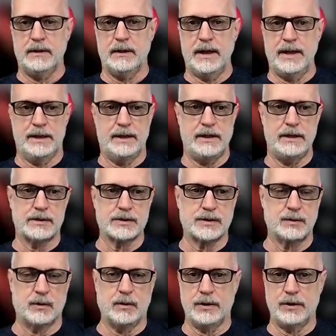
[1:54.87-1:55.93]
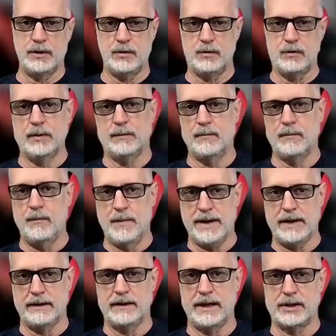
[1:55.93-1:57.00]
and he is the one who
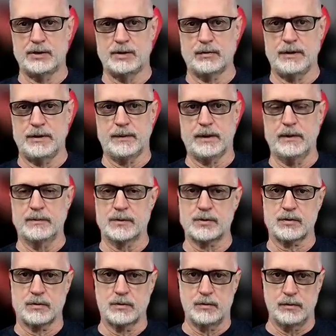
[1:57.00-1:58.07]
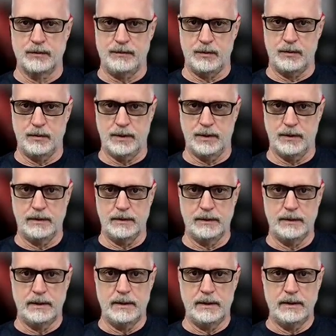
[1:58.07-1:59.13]
made that dream come true, if you will.
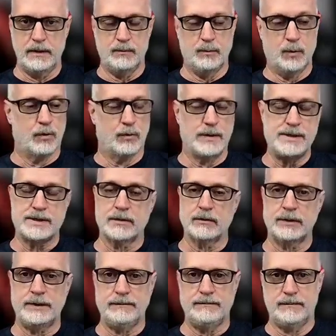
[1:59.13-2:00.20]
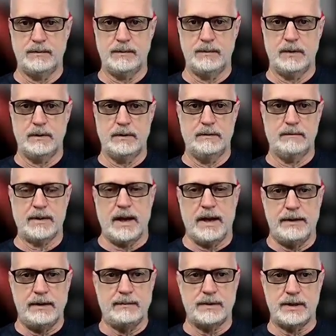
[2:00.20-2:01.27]
More recently, a guy
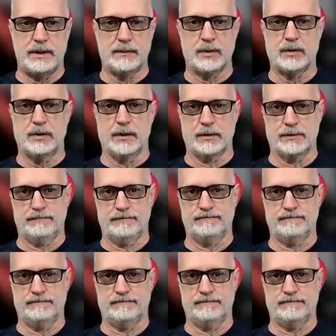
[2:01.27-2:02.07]
named Tim Cook.